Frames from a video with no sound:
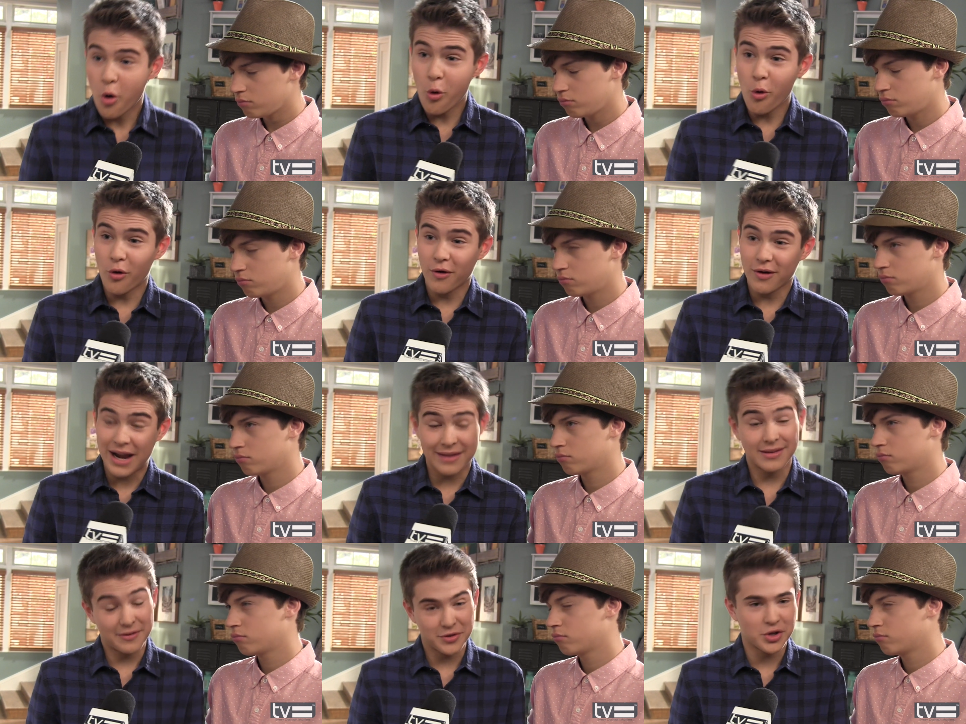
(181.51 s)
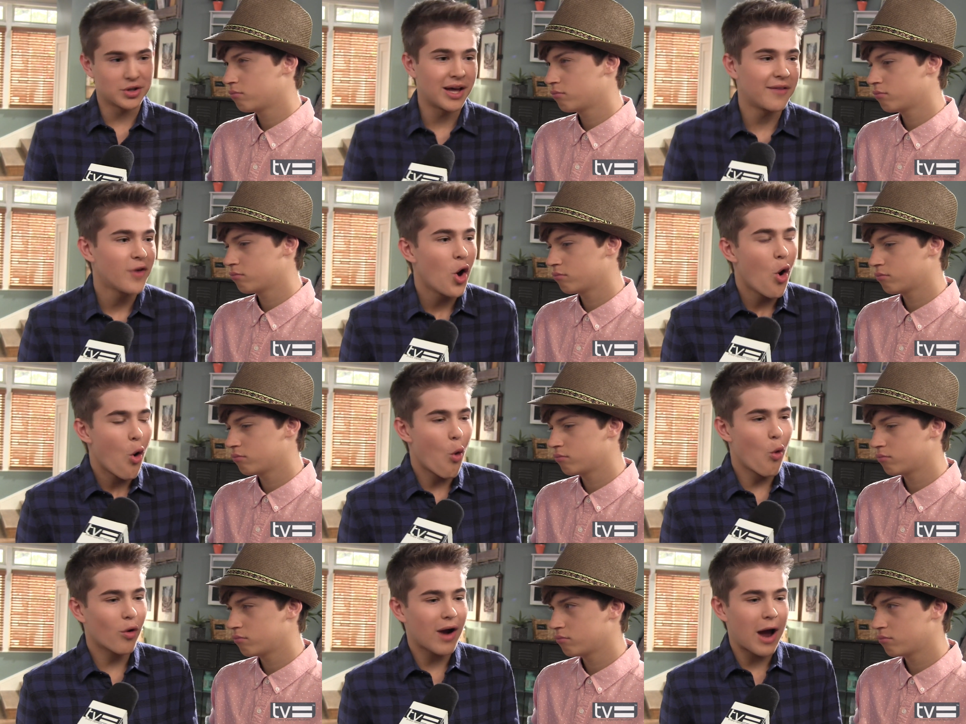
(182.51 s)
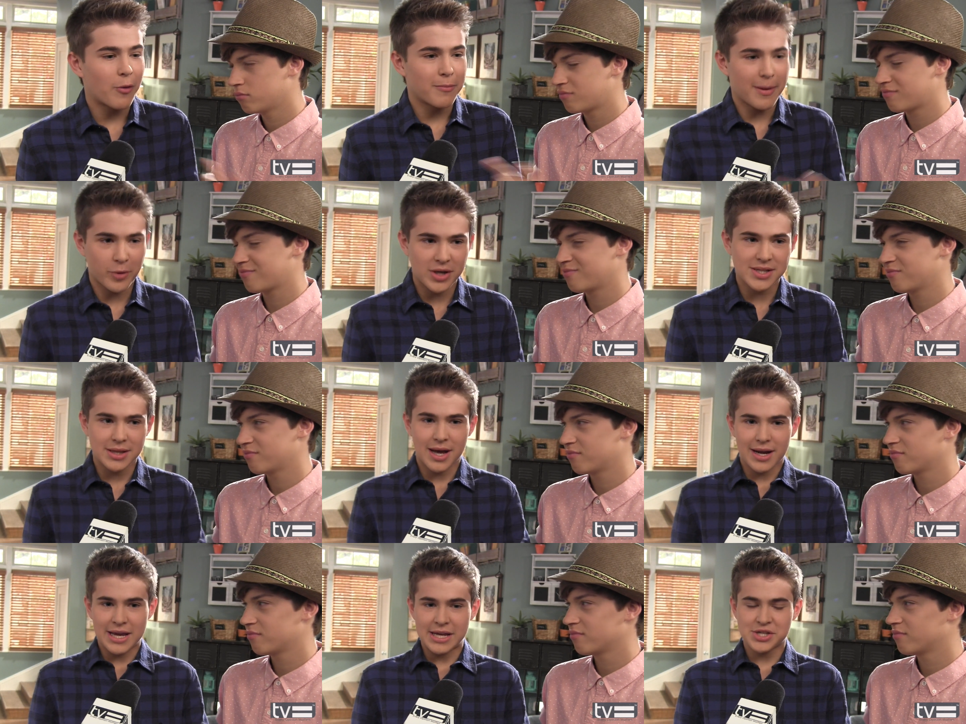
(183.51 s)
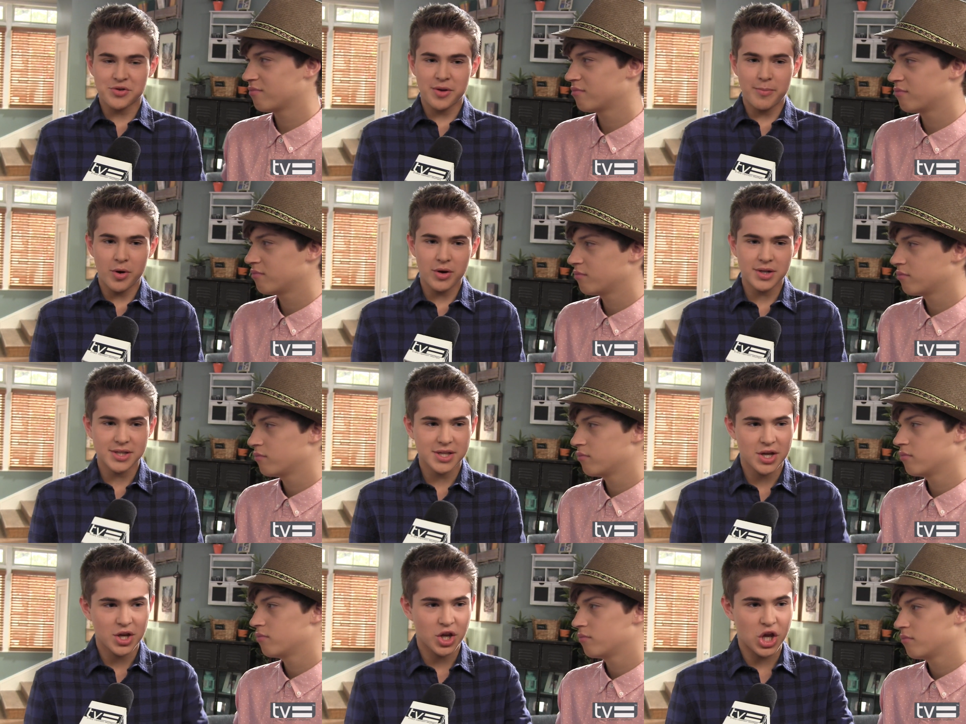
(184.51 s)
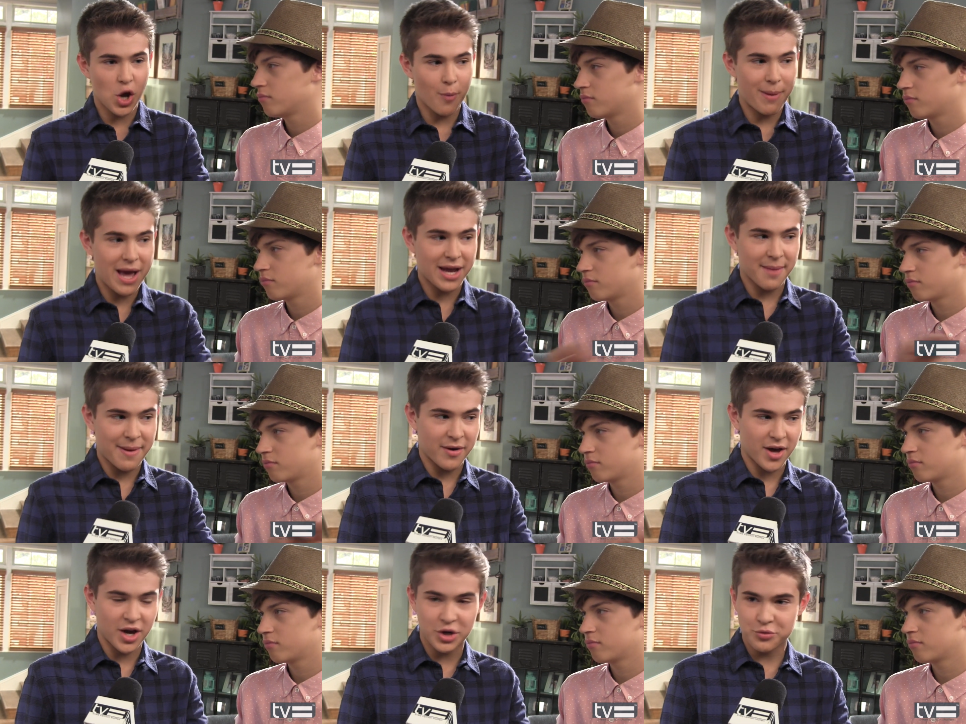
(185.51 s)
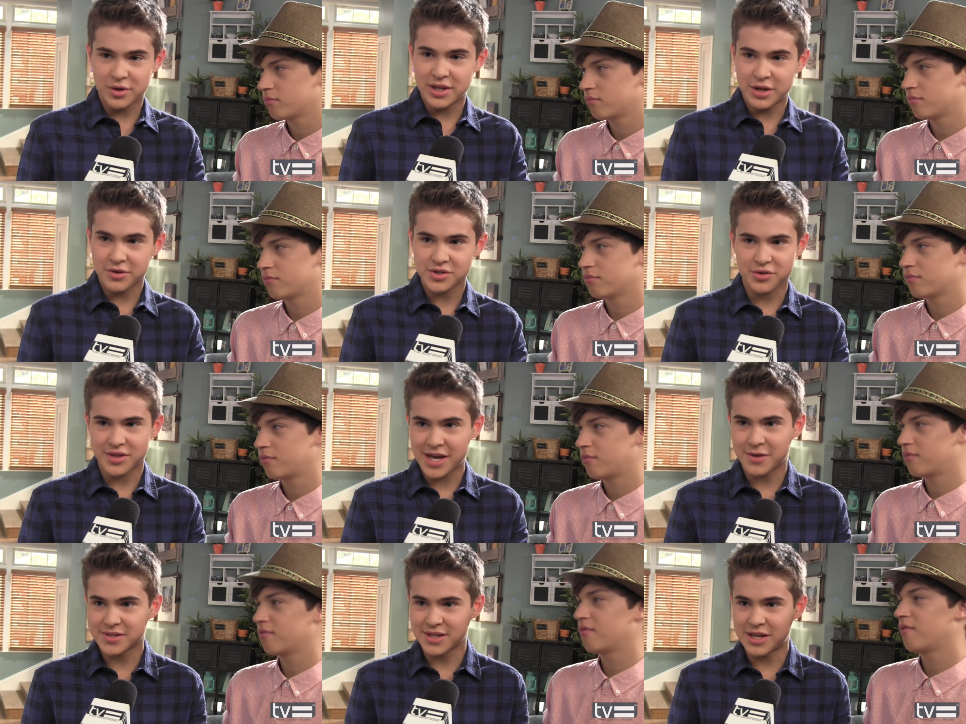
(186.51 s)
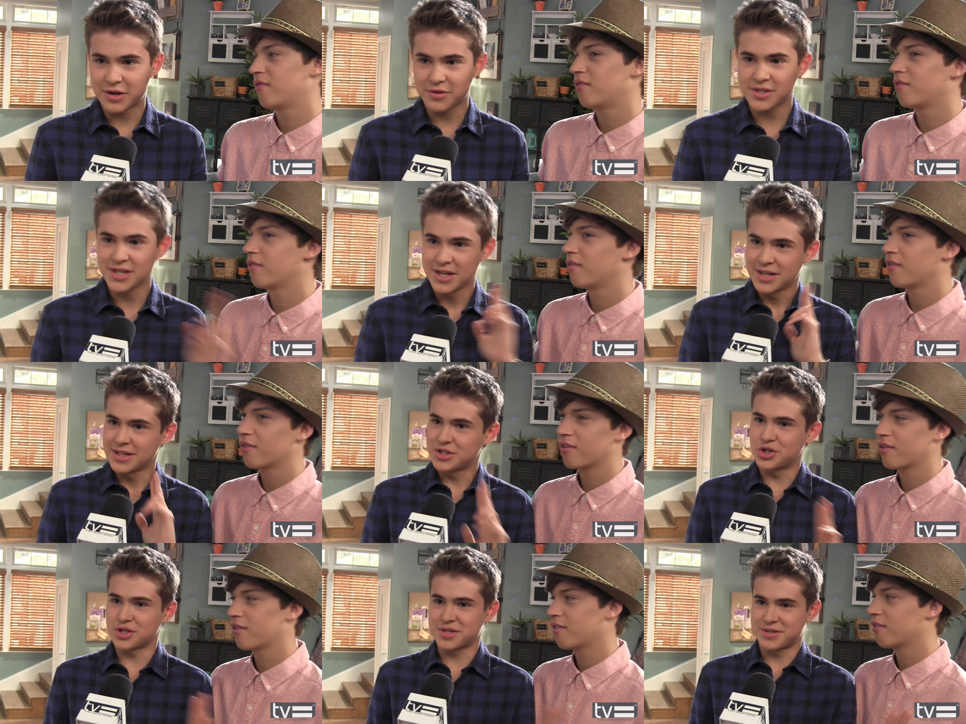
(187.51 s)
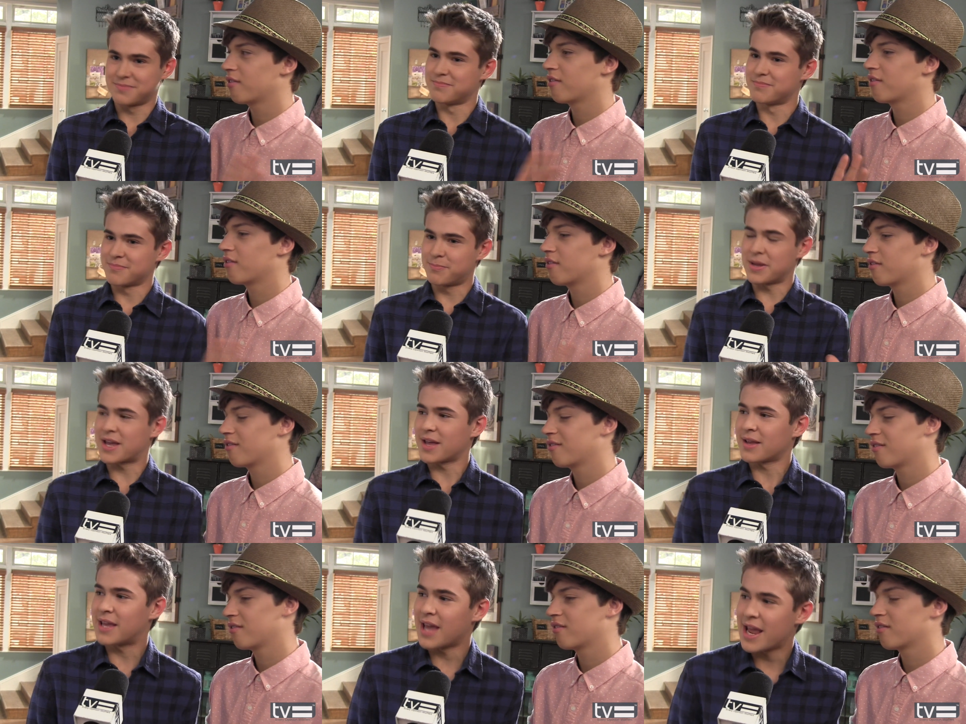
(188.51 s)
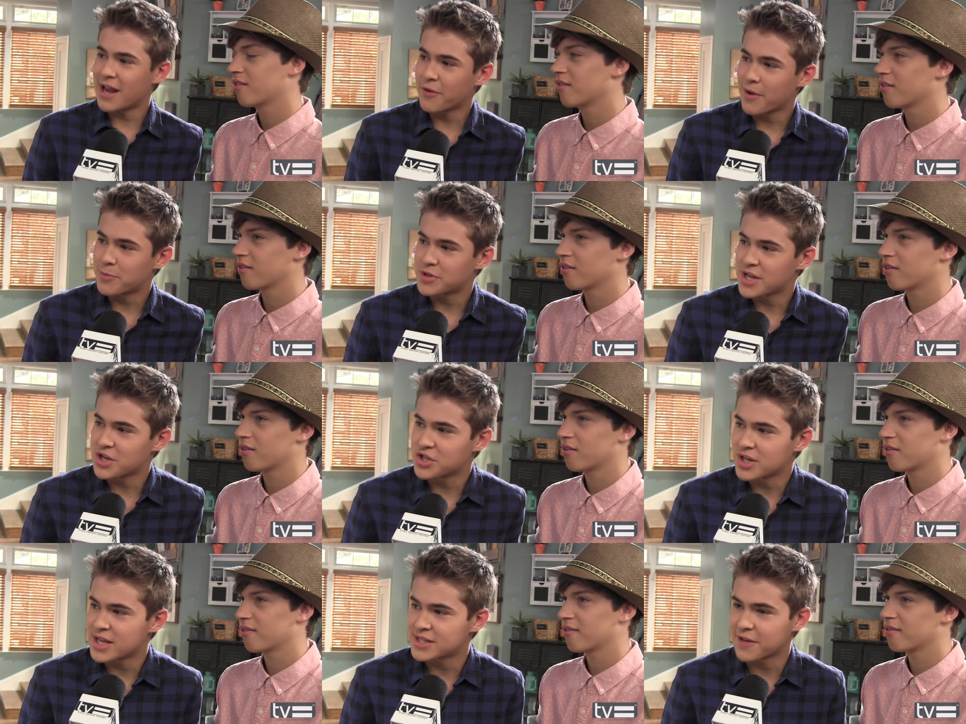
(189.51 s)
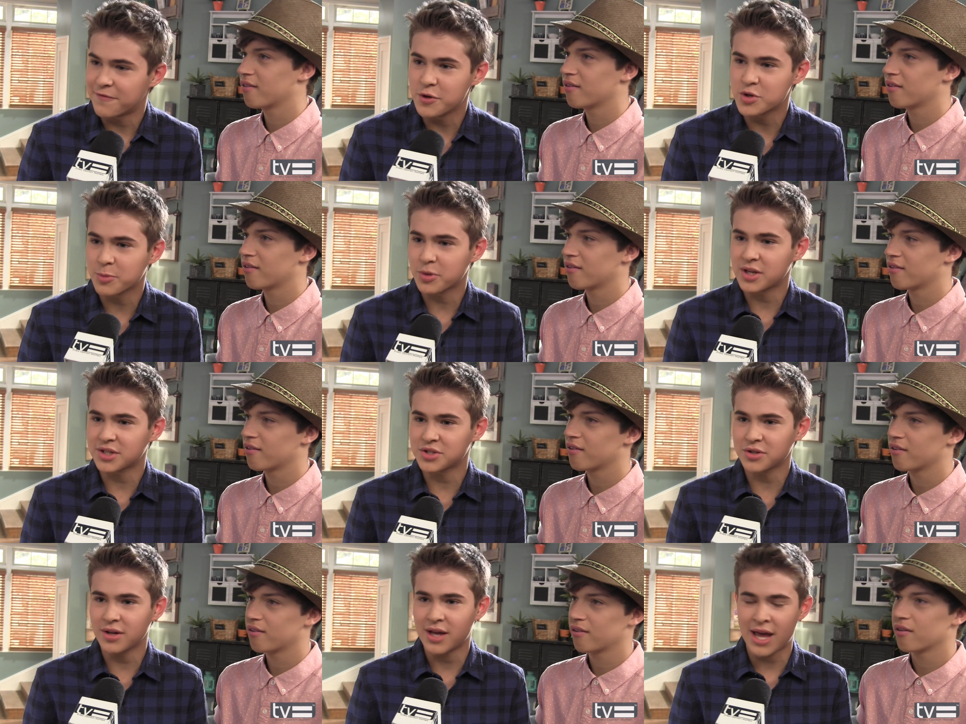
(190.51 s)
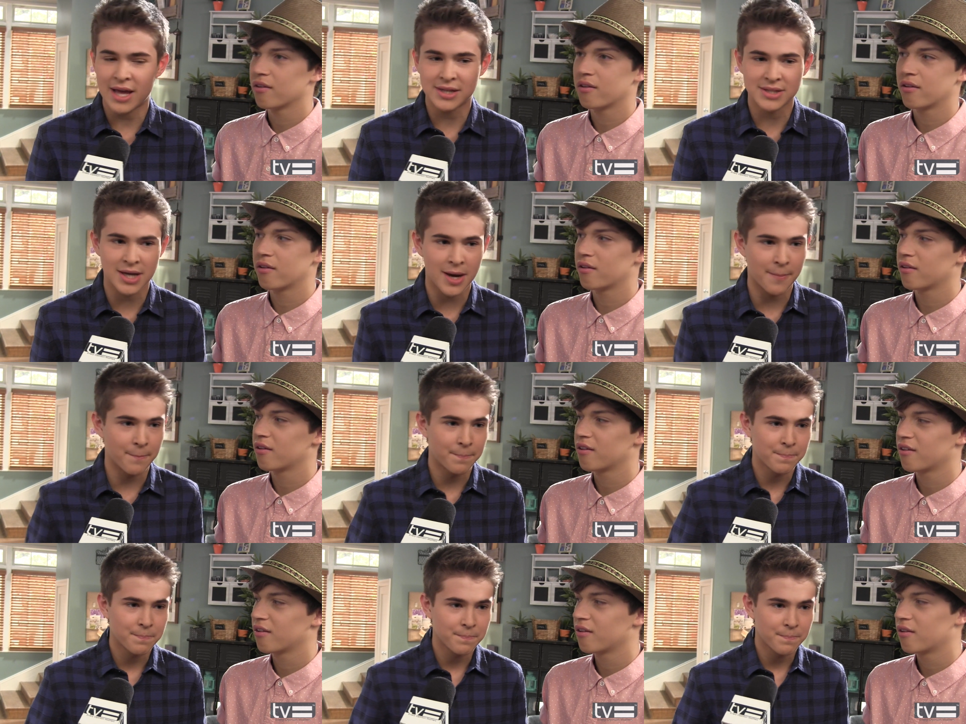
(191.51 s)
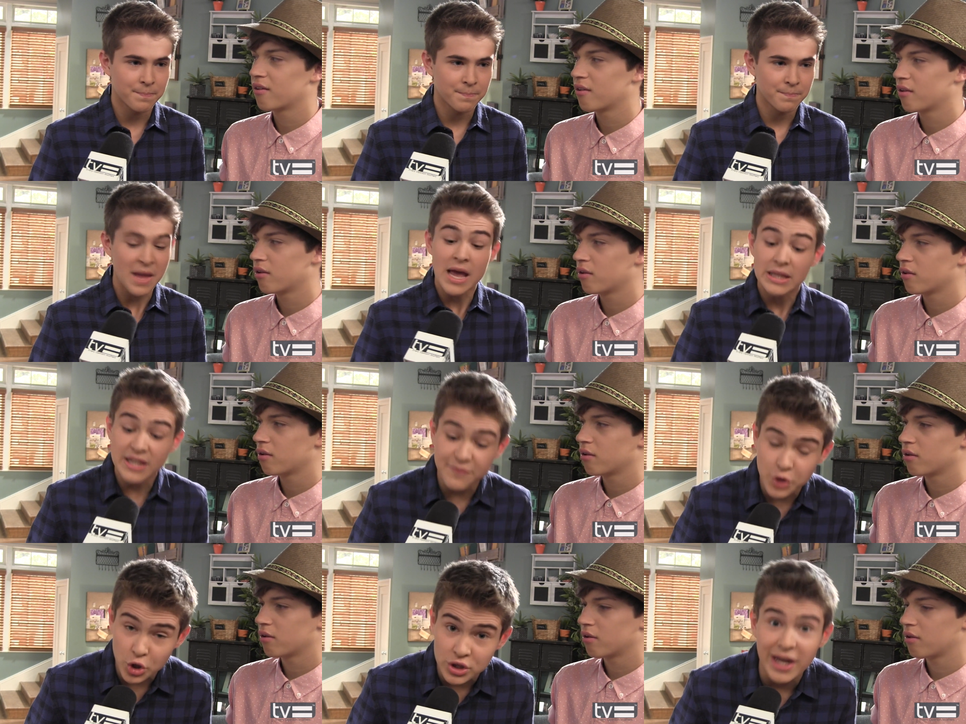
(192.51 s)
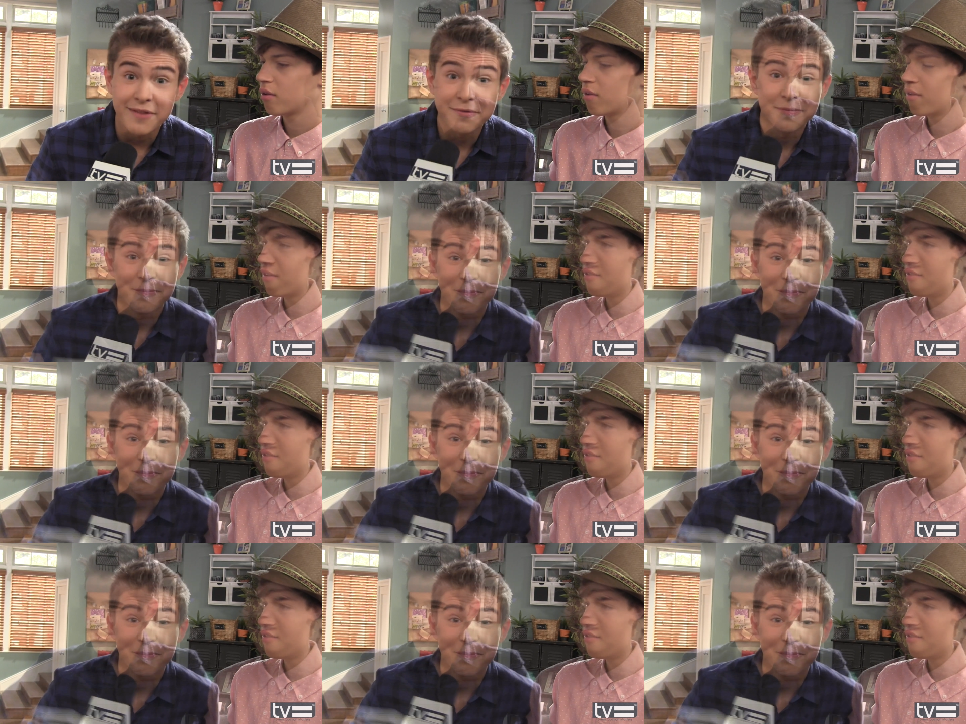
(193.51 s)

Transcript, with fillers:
Speaker 1: or and live the good life, or I would memorize a lot of history books, go back about a hundred years or a thousand years, just be, gain a reputation as a future predictor, and um, live the good life